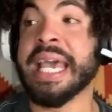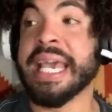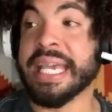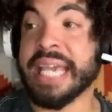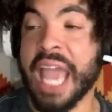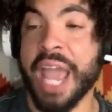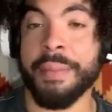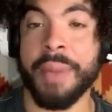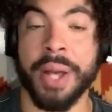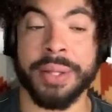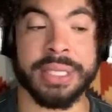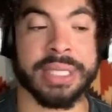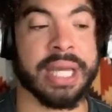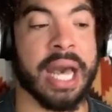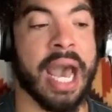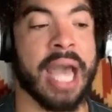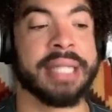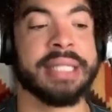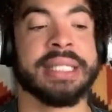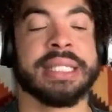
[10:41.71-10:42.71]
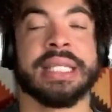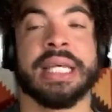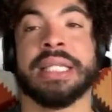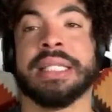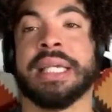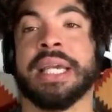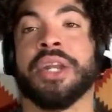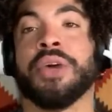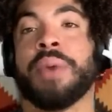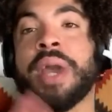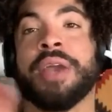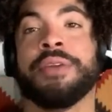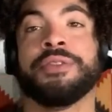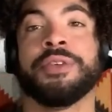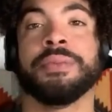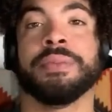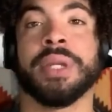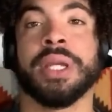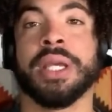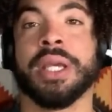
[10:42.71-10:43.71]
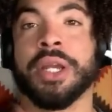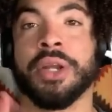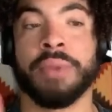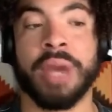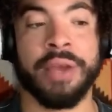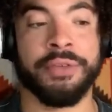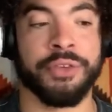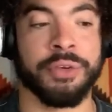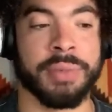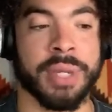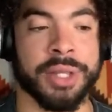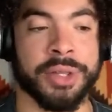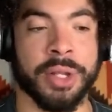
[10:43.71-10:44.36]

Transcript: came outside and said, "Get away from me, get away from me."